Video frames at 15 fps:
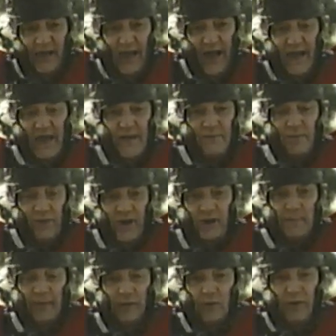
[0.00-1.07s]
like I am, a
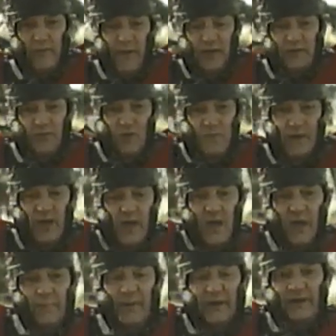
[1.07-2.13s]
red paludamentum,
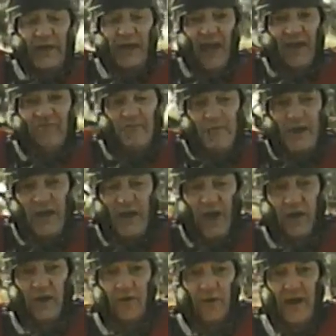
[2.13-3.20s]
but he gave
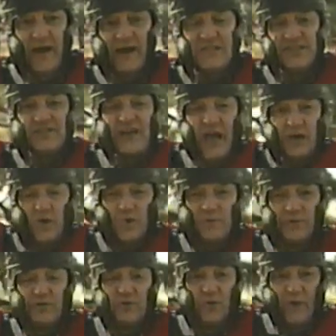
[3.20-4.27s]
me a gray
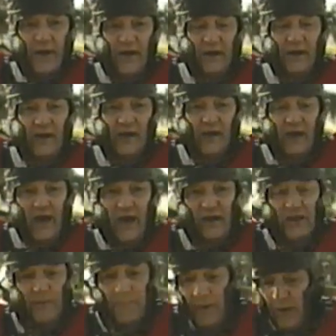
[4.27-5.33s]
sagum to wear.
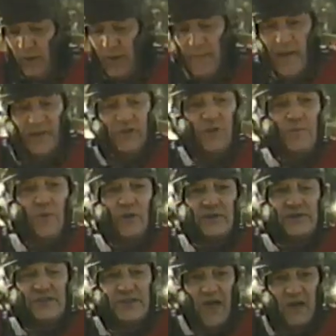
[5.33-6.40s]
And the paludamentum
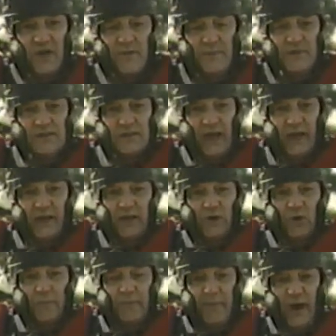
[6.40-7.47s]
or the sagum is like
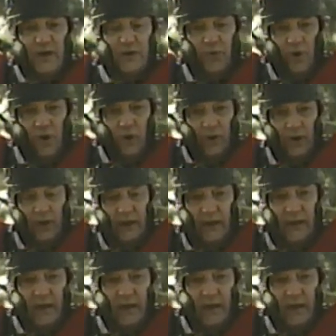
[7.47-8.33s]
your bedroll.